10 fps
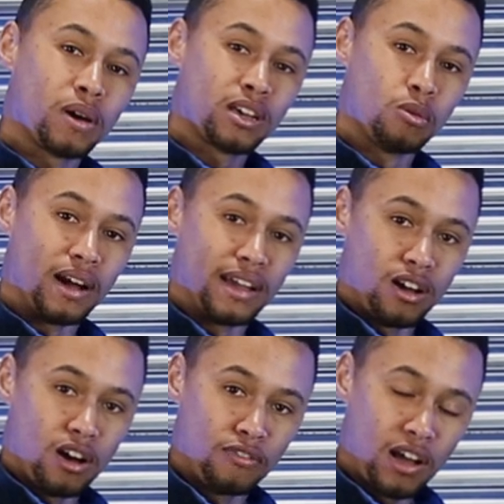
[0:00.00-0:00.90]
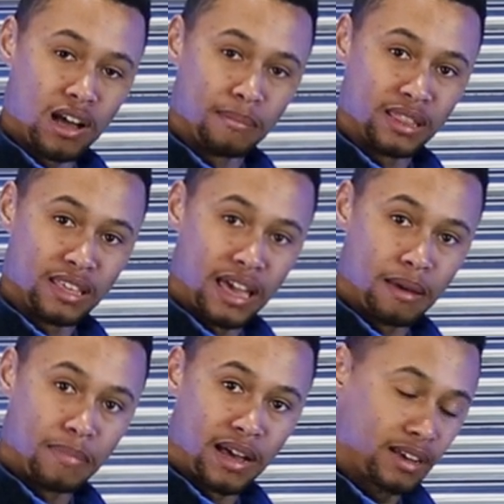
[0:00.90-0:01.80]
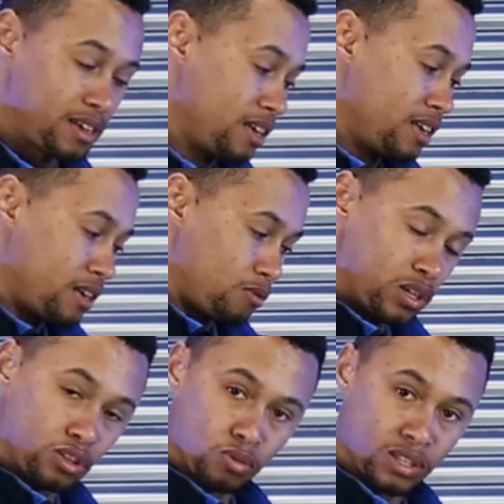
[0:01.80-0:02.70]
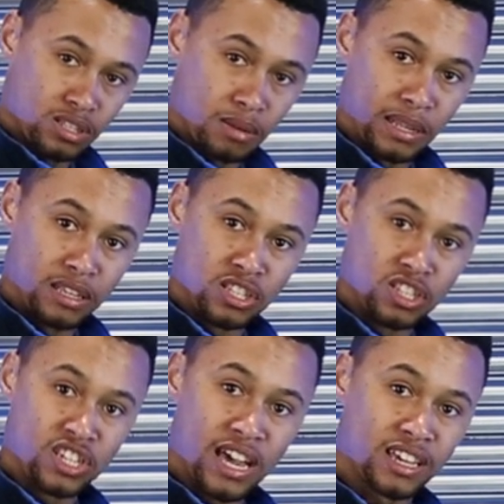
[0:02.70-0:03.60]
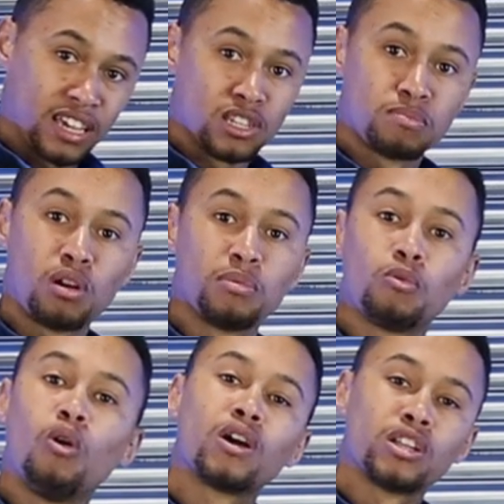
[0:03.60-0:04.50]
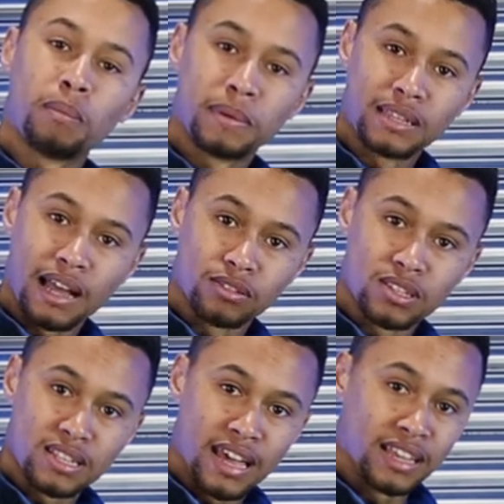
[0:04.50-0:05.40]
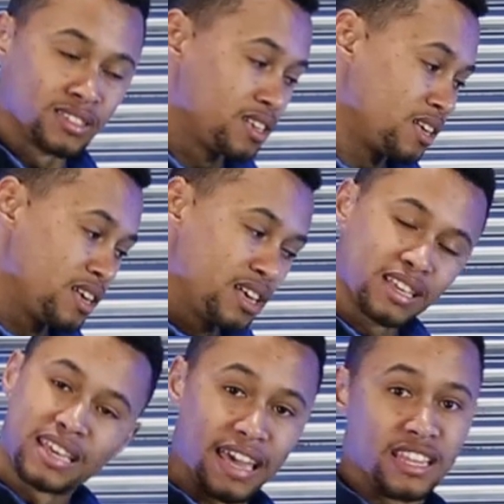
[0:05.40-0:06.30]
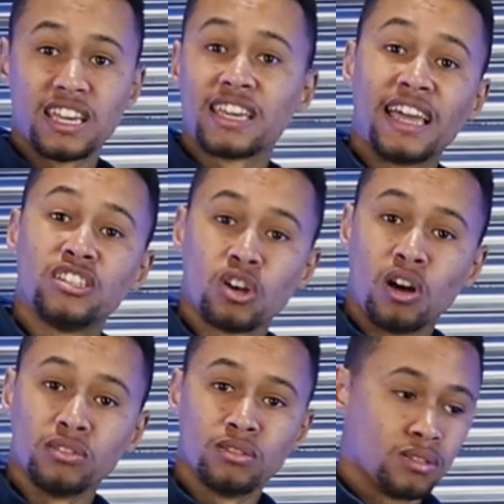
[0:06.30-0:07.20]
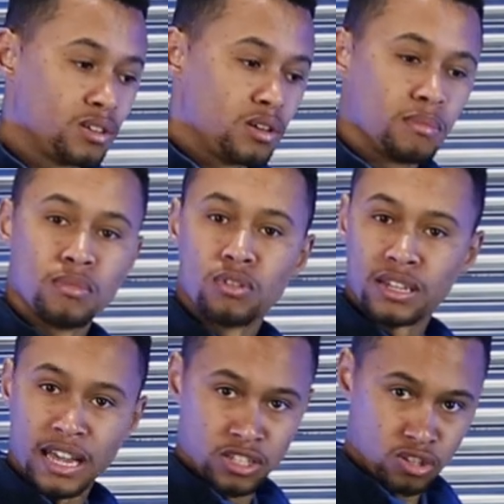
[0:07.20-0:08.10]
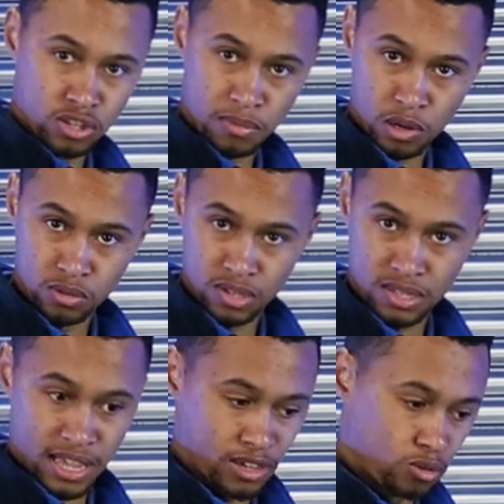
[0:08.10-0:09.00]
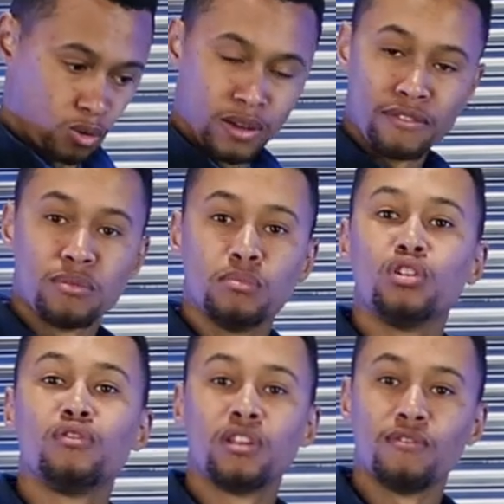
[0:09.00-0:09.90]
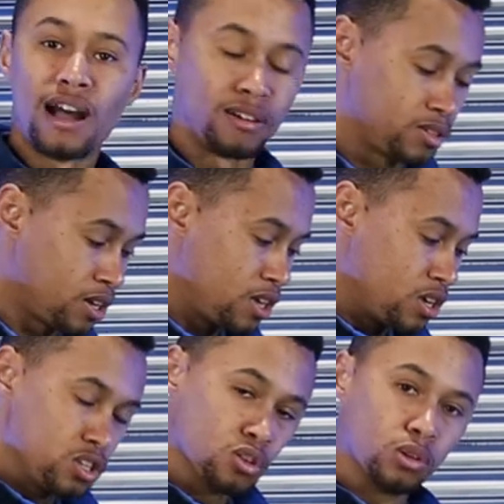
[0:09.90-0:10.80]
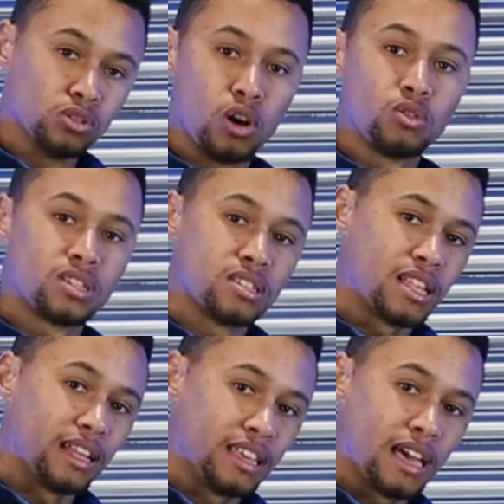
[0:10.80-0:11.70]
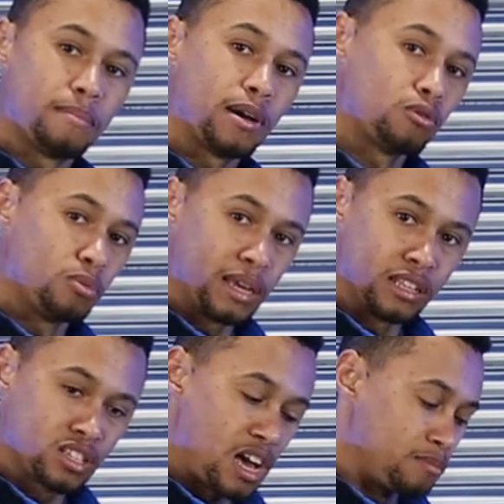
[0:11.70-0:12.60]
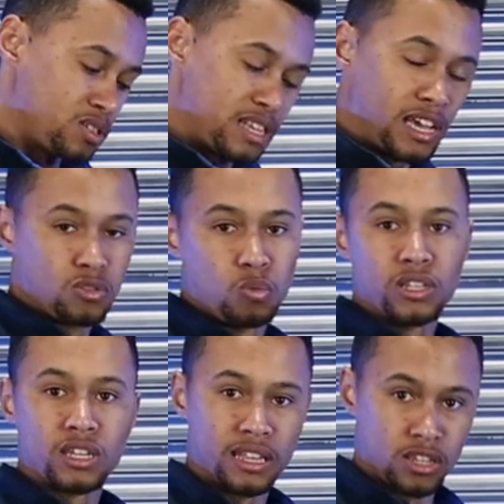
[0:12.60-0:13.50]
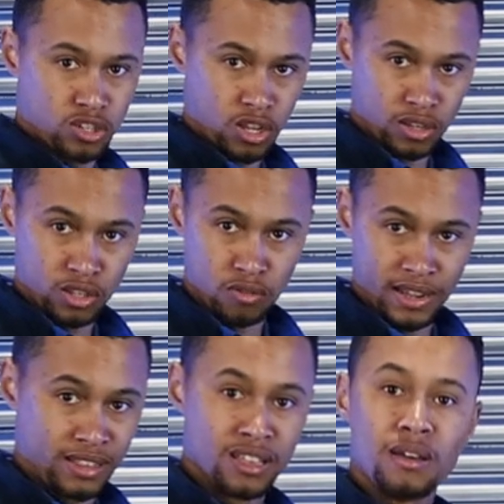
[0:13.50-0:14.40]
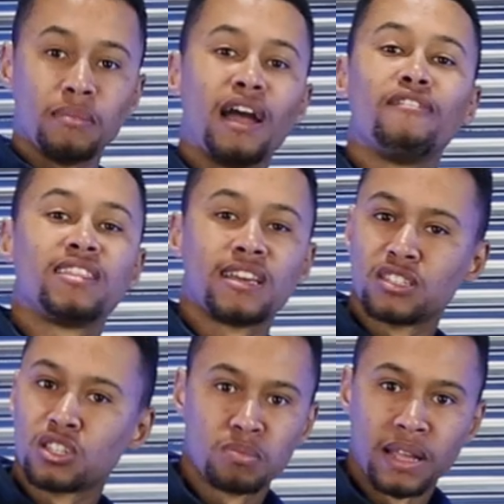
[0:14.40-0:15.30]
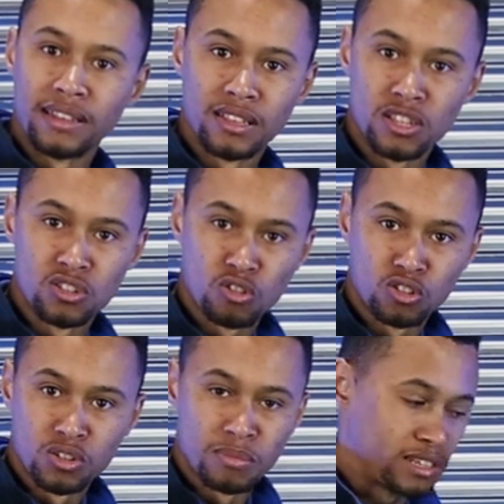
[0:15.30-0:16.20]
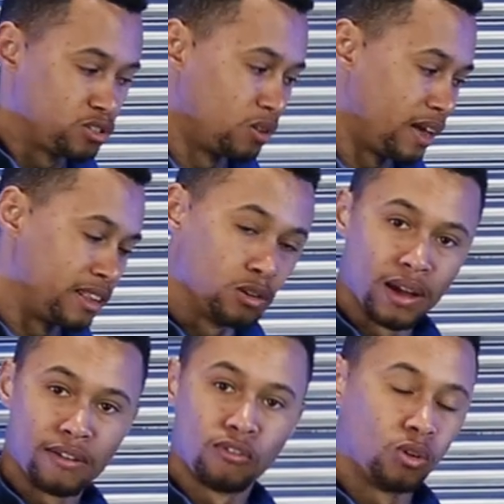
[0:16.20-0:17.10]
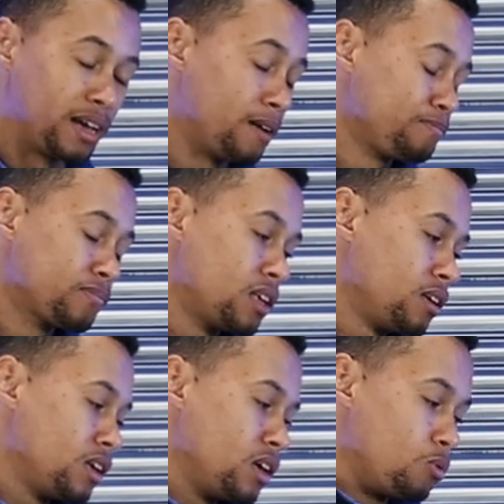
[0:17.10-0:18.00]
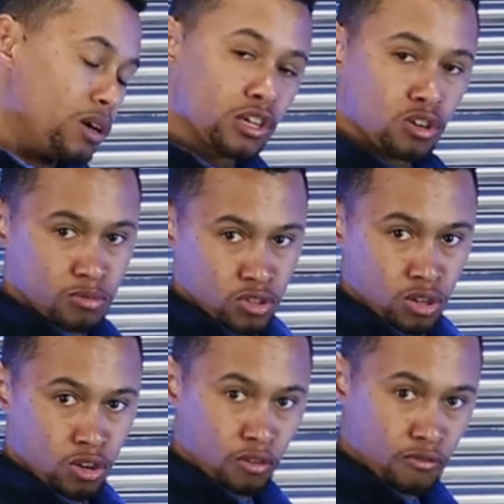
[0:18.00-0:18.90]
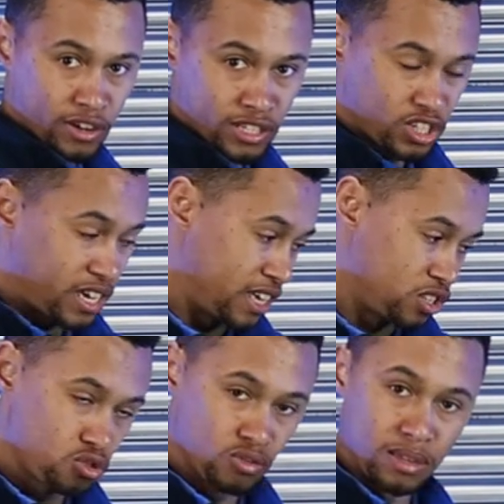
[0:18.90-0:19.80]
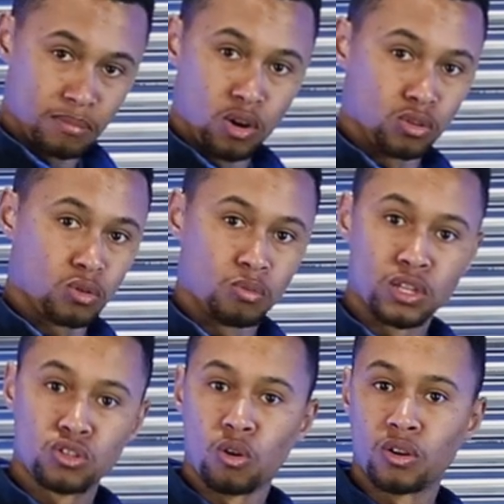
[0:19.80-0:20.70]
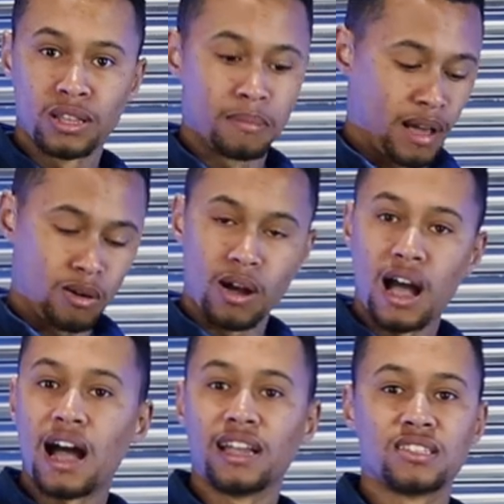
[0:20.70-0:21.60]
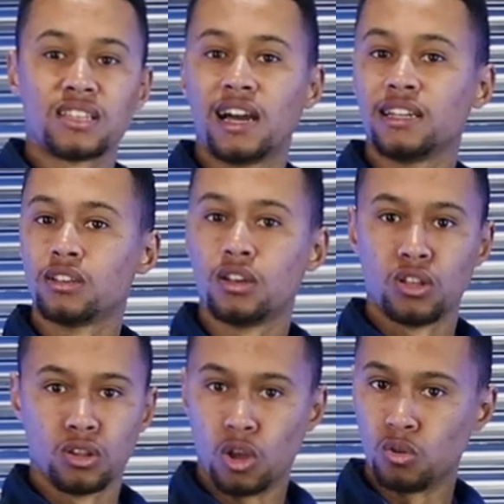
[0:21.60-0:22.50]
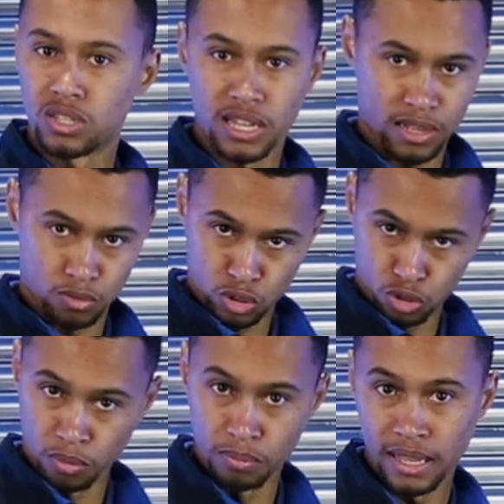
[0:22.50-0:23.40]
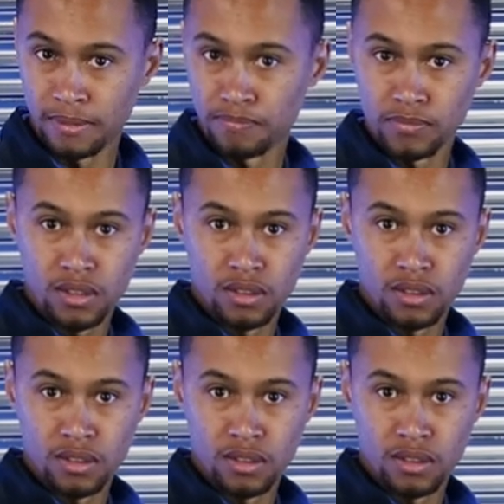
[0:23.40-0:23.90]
quicker way of arming the airbag when doing a stability check is probably walking up and down the stairs, getting your kit on, getting on your motorcycle, or even moving around. You will notice that the airbag will be in its arm state when you get the solid green, but everything is explained in the instruction manual anyway for you. When it comes to the coverage in street mode, we're talking about high side, low side with tumbling,